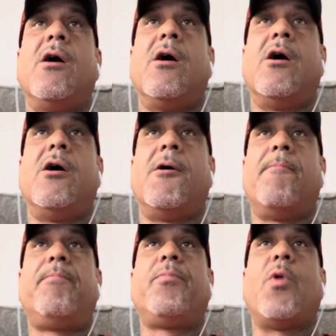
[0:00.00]

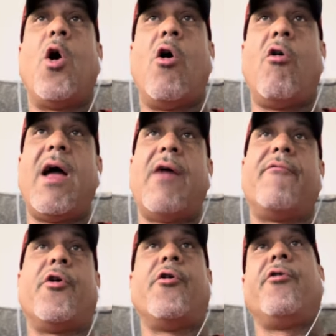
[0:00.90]
All have
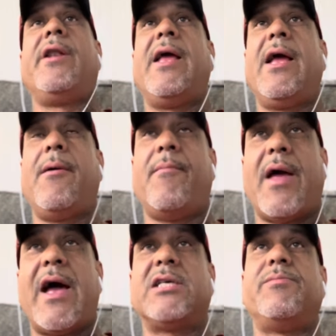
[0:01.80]
earned them
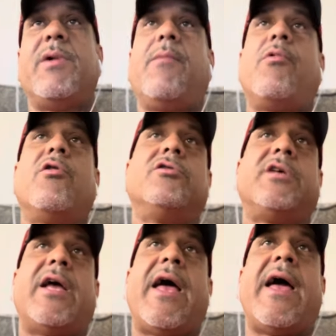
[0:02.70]
as members,
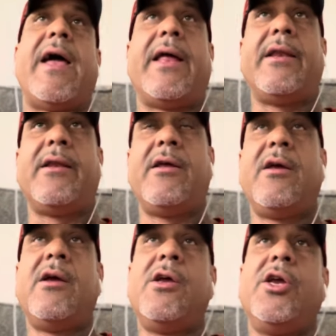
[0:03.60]
and
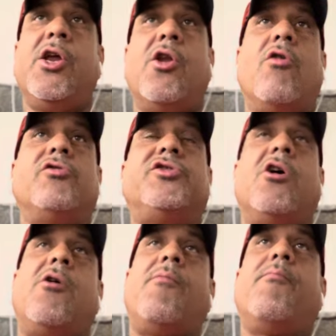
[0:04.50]
you know,
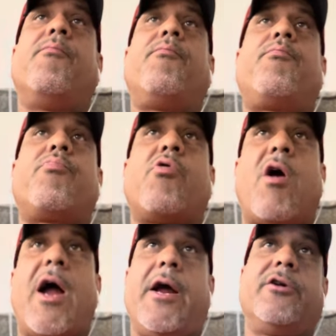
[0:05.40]
some
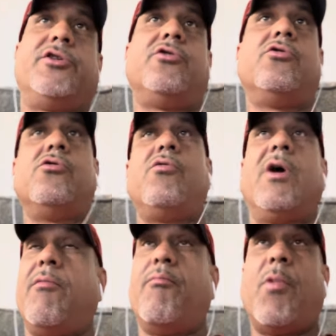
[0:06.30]
prior to,
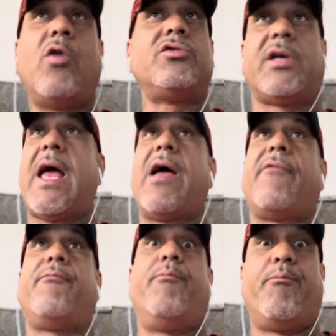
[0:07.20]
well, most
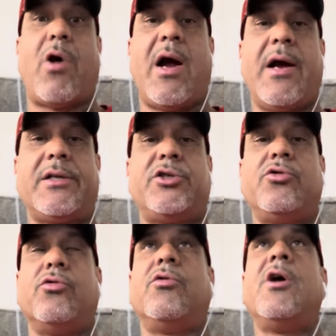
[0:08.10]
have prior
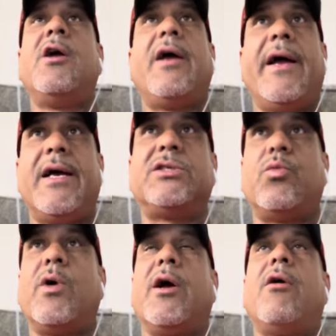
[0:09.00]
to as
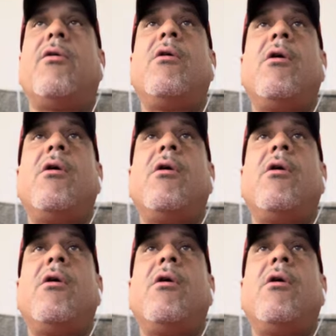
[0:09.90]
well.